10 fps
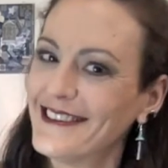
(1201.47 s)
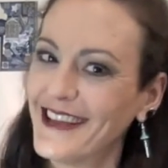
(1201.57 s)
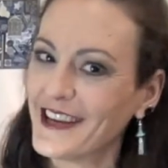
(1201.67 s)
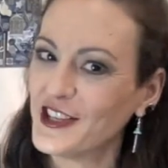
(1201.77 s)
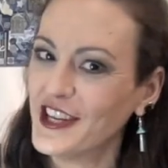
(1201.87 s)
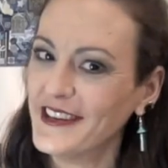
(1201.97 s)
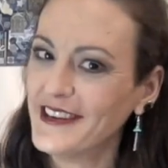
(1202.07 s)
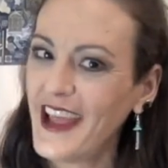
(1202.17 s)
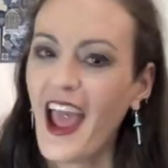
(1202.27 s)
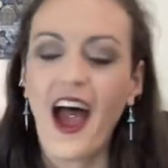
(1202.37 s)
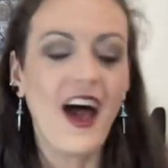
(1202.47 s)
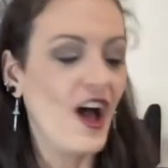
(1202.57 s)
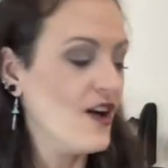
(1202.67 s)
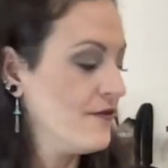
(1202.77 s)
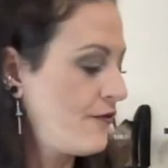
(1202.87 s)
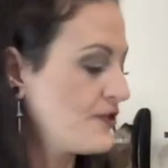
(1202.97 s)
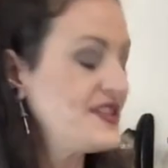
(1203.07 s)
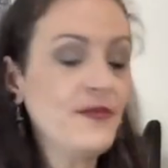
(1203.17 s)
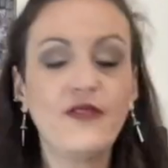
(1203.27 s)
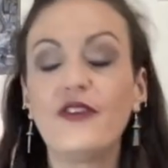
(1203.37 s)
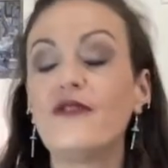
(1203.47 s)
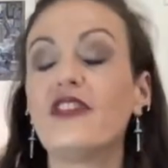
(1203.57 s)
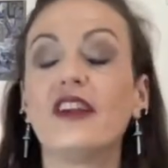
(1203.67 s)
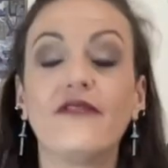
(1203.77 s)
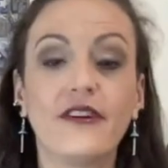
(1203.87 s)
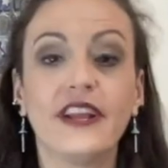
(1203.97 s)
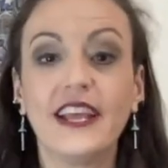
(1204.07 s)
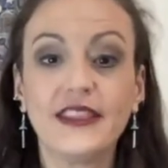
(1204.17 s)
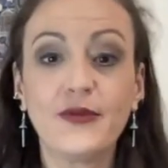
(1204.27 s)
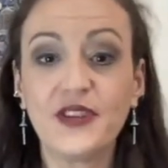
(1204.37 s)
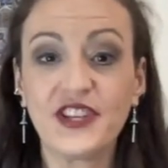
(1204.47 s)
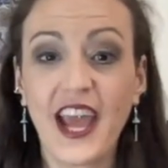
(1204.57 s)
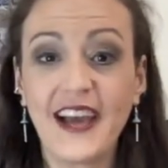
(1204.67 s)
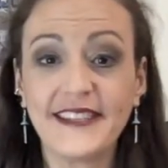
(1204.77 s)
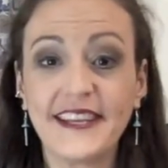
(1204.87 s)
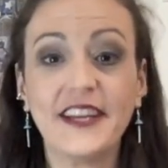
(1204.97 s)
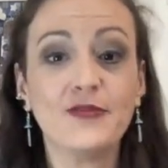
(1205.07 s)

collection. For some of you that have already get the Witch Casket,